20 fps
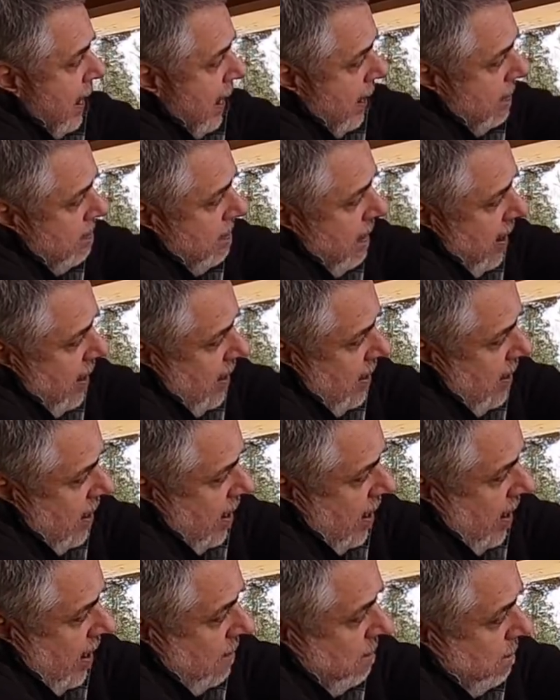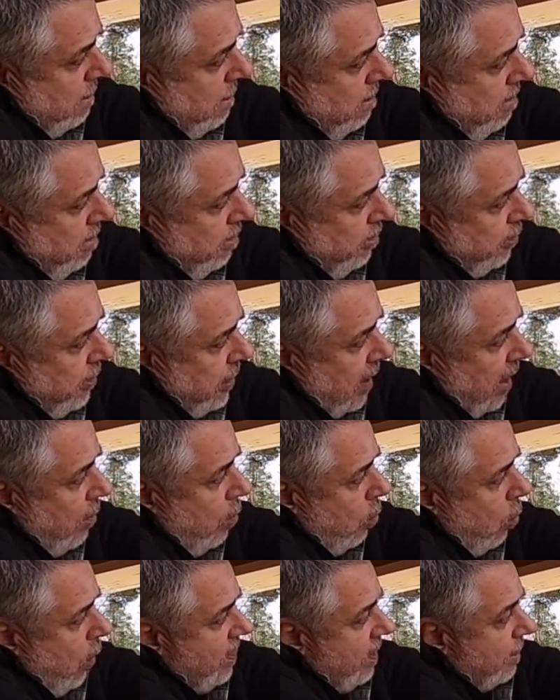And then um,
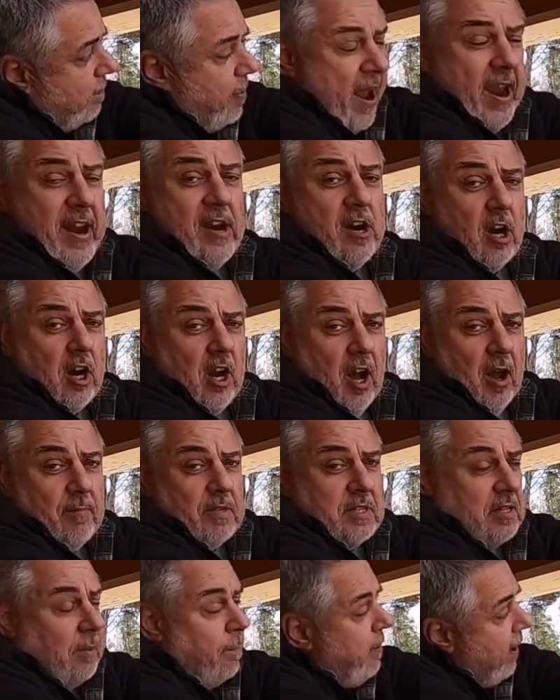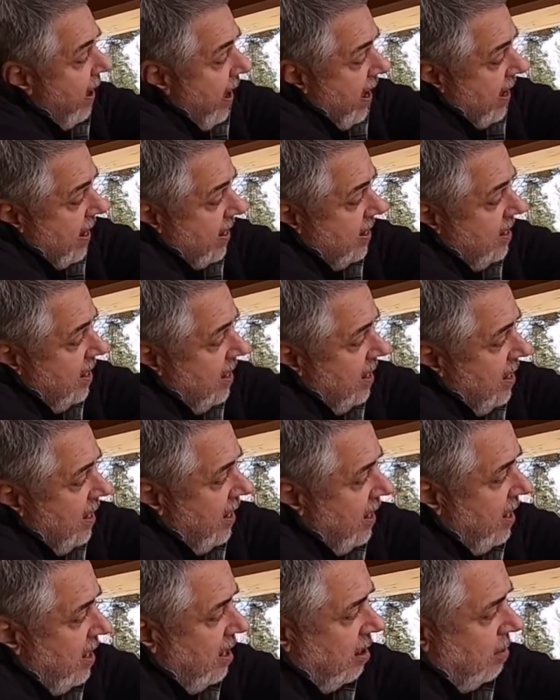when the painter comes to paint,
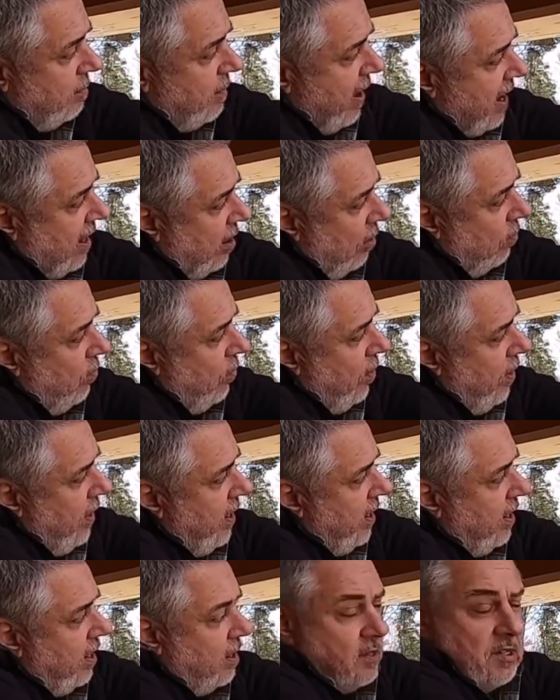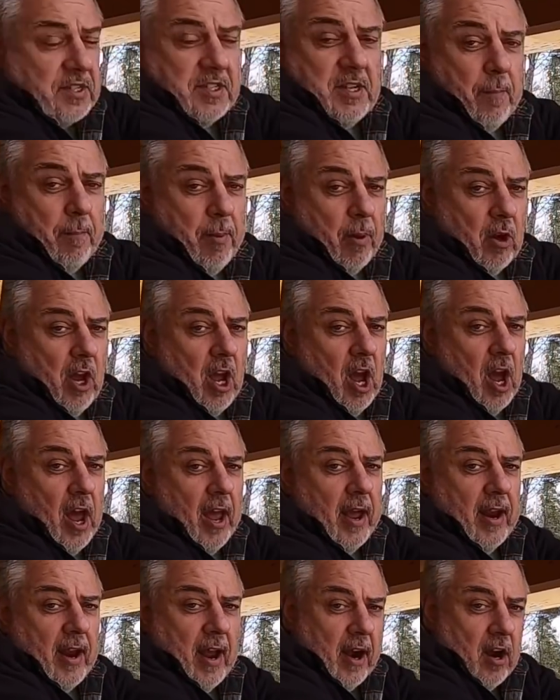he'll make a real simple
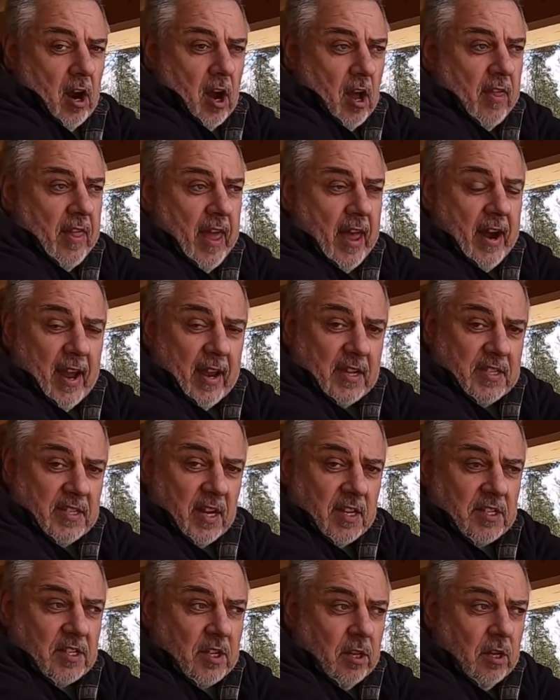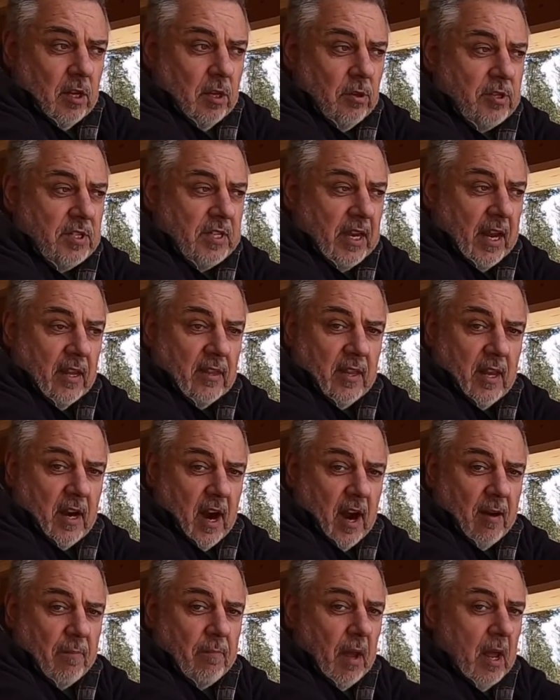cut on all that excess glue, sand it
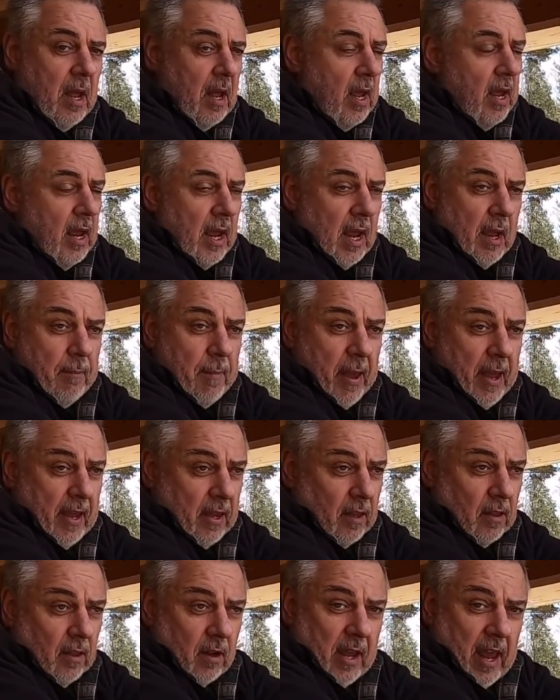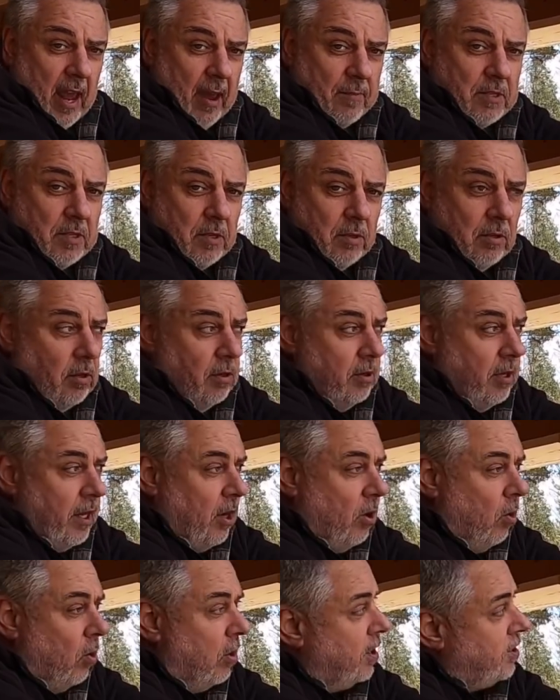up, and make it look absolutely
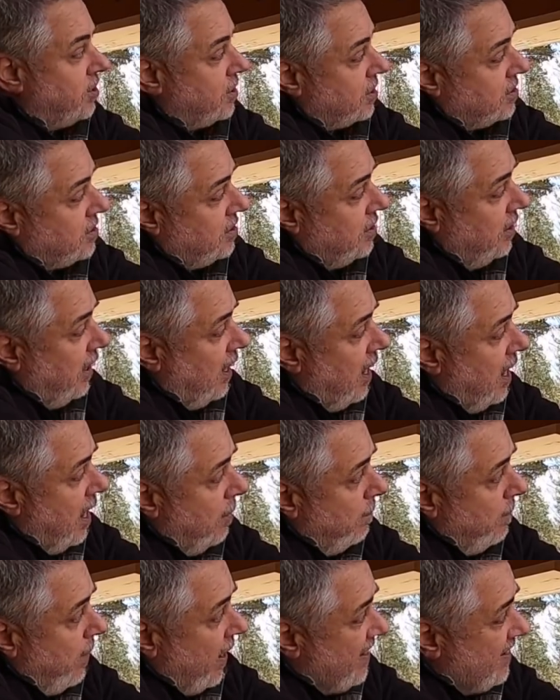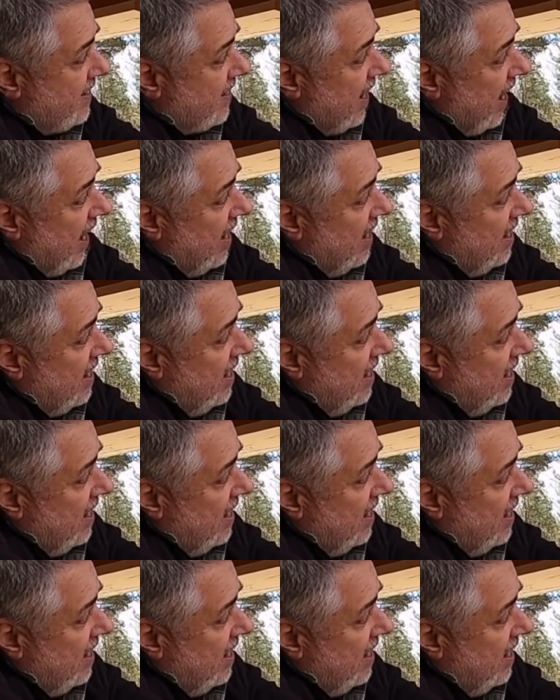gorgeous. But, uh,